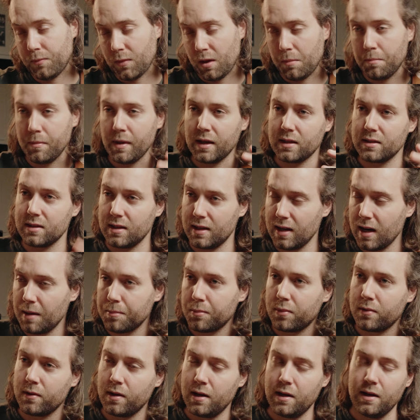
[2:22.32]
mix it
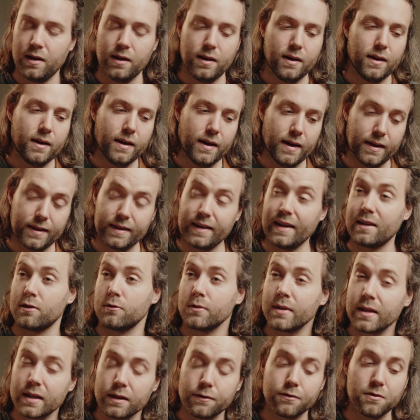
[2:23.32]
up and get
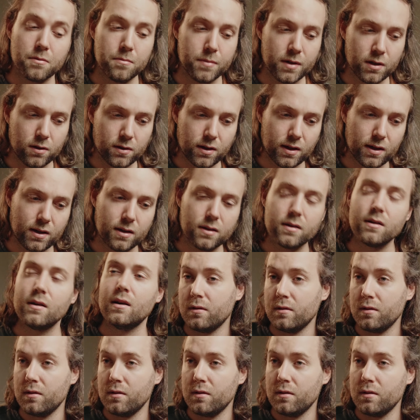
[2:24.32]
really familiar